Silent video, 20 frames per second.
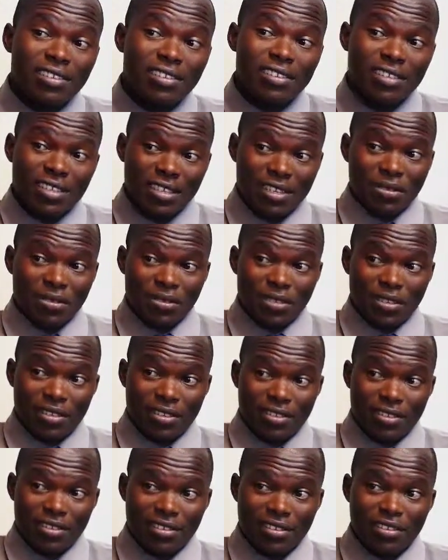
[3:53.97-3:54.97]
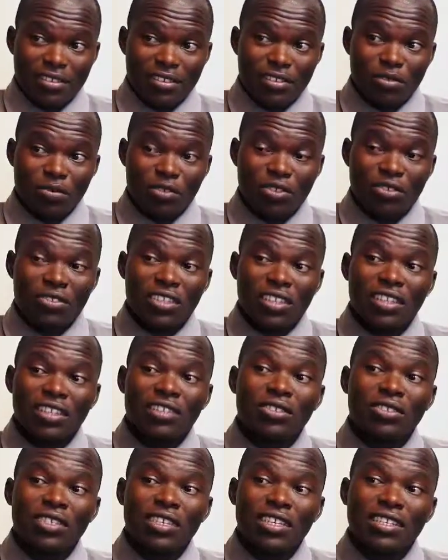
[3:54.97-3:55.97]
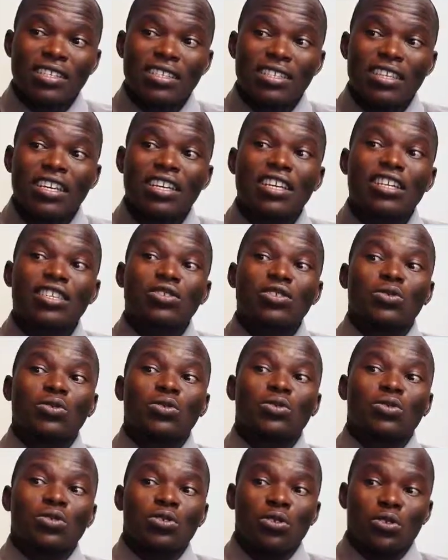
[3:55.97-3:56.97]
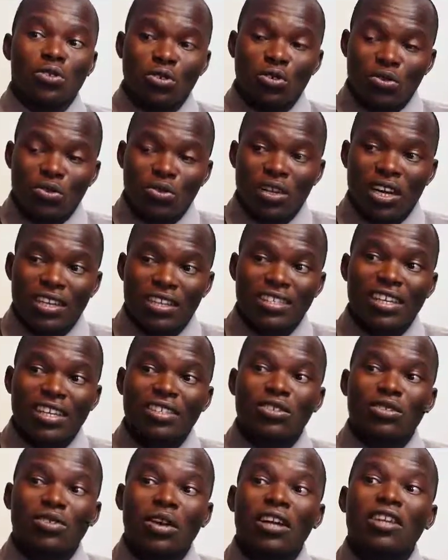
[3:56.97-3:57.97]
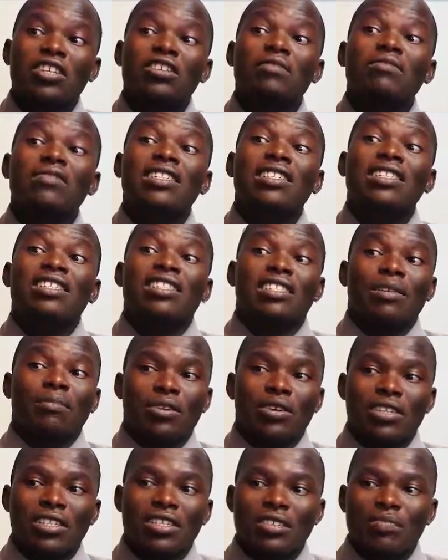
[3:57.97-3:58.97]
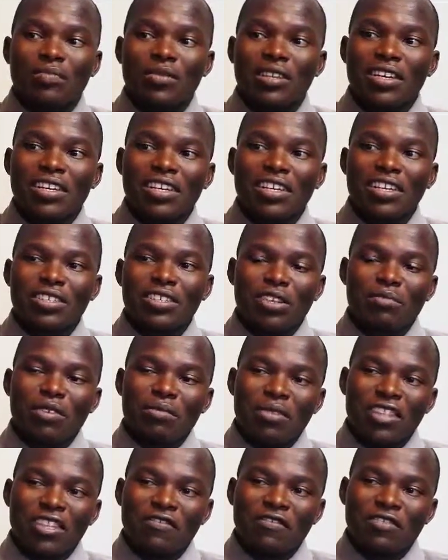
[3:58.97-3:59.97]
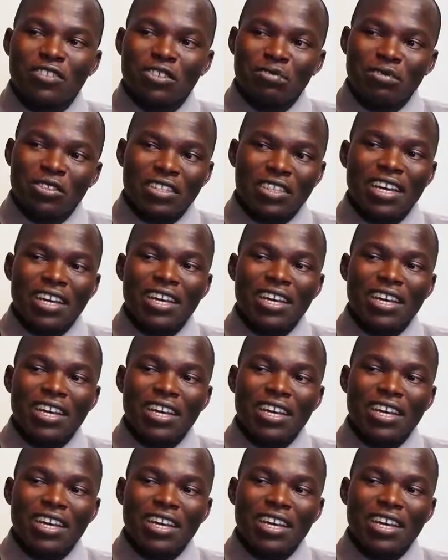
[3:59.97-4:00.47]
cells to produce the insulin. So your sugar start to accumulate in the body. So remember the phenomenon